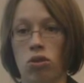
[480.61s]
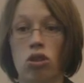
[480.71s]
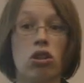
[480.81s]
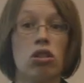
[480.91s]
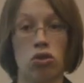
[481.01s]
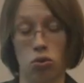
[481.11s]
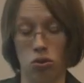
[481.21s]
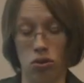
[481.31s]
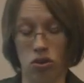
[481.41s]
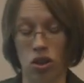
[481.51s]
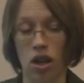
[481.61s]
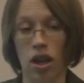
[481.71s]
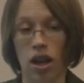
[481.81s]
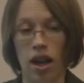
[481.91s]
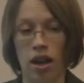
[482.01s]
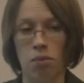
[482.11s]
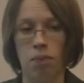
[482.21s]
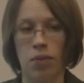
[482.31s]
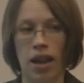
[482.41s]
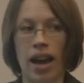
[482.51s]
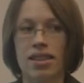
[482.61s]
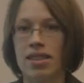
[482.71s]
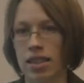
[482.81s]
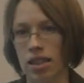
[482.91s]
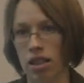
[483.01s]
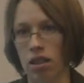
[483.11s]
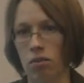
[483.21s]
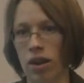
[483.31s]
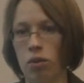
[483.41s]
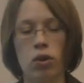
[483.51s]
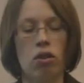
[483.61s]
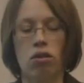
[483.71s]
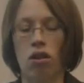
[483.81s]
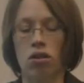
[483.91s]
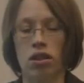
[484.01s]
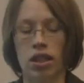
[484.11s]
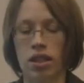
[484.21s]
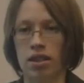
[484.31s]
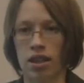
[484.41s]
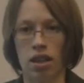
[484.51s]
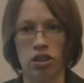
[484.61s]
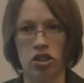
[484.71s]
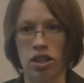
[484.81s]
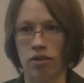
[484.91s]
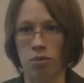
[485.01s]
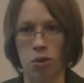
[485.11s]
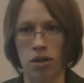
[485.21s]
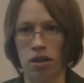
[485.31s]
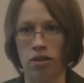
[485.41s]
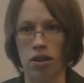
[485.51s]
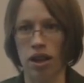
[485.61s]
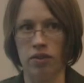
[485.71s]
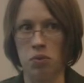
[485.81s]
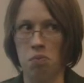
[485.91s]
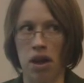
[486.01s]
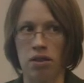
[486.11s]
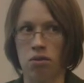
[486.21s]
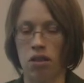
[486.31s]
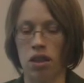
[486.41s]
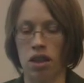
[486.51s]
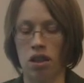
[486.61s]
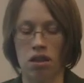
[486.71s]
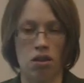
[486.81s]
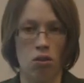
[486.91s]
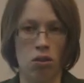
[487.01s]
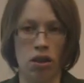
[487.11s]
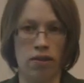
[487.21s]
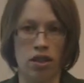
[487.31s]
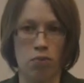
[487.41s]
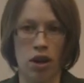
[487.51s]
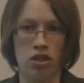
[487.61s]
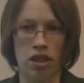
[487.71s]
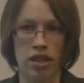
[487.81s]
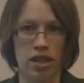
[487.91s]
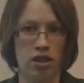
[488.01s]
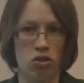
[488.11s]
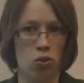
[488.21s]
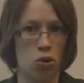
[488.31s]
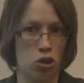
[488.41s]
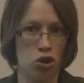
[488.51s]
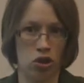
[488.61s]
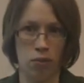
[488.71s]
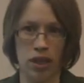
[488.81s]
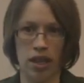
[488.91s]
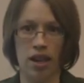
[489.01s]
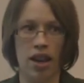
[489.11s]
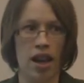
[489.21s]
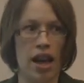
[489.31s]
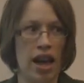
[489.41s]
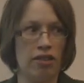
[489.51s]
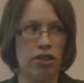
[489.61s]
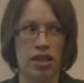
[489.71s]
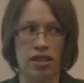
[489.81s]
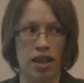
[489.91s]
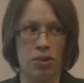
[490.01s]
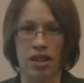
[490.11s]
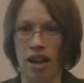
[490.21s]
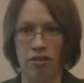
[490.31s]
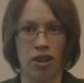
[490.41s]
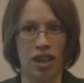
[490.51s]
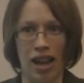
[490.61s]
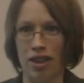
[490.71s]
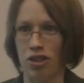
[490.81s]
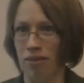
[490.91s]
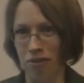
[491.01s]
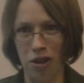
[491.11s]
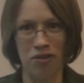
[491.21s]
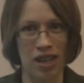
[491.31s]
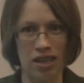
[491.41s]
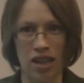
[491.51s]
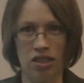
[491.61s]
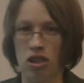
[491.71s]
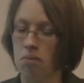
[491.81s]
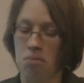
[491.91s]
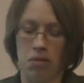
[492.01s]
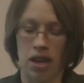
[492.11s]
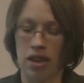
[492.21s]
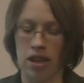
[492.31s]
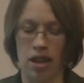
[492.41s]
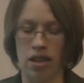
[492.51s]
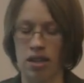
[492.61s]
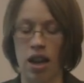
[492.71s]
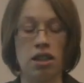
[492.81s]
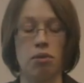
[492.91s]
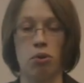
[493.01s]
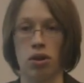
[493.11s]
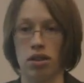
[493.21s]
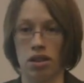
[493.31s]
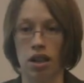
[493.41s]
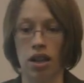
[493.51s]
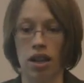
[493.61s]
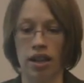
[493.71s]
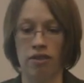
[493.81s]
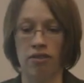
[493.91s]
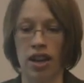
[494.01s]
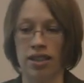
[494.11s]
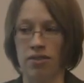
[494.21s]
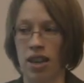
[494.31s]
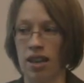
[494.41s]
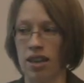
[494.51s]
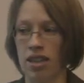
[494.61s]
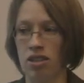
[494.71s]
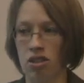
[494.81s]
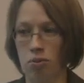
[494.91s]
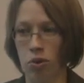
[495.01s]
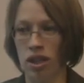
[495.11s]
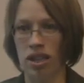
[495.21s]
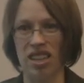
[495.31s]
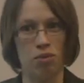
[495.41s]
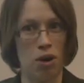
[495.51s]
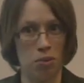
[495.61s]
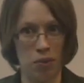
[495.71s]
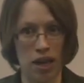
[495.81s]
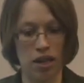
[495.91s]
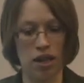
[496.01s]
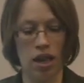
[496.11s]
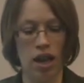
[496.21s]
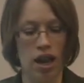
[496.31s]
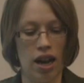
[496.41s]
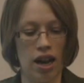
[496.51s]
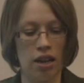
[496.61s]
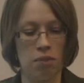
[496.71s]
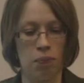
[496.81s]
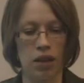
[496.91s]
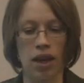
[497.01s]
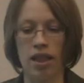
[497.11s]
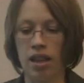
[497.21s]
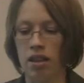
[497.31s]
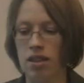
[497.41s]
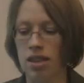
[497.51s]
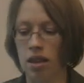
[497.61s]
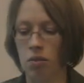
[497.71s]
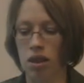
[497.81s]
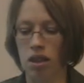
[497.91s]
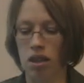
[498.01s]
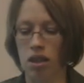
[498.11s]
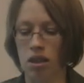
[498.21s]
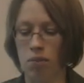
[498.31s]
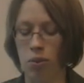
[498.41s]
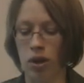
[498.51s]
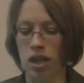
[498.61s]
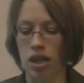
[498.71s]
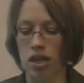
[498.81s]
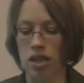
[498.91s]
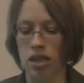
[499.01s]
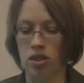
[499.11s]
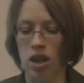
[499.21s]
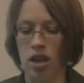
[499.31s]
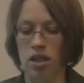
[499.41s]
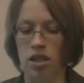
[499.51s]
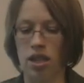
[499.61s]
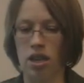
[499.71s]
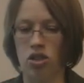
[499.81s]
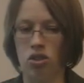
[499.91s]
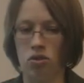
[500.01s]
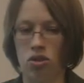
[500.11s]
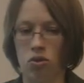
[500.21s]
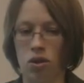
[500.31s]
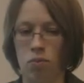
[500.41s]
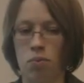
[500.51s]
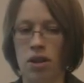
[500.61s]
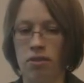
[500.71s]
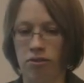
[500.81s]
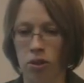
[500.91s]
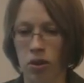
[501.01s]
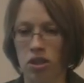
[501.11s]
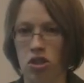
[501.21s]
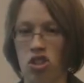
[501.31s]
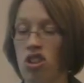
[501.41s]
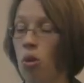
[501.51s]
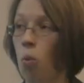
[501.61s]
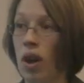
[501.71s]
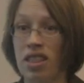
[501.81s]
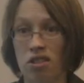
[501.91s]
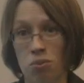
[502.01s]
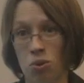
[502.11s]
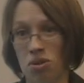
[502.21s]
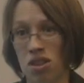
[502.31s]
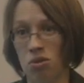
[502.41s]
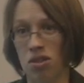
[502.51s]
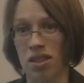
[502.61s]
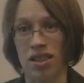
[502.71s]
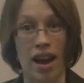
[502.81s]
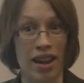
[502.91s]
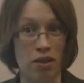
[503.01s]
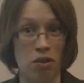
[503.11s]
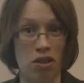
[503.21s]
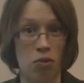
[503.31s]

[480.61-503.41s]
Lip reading: learn the tools as needed, right? We don't need technology in every moment of our lives. I don't think that the goal of this project is or should be every assignment in every class should involve technology. I think that is not the point. And in fact, if that is the point, it's problematic. I think instead what the point is to get students who can be fluent to know when they're supposed to use this and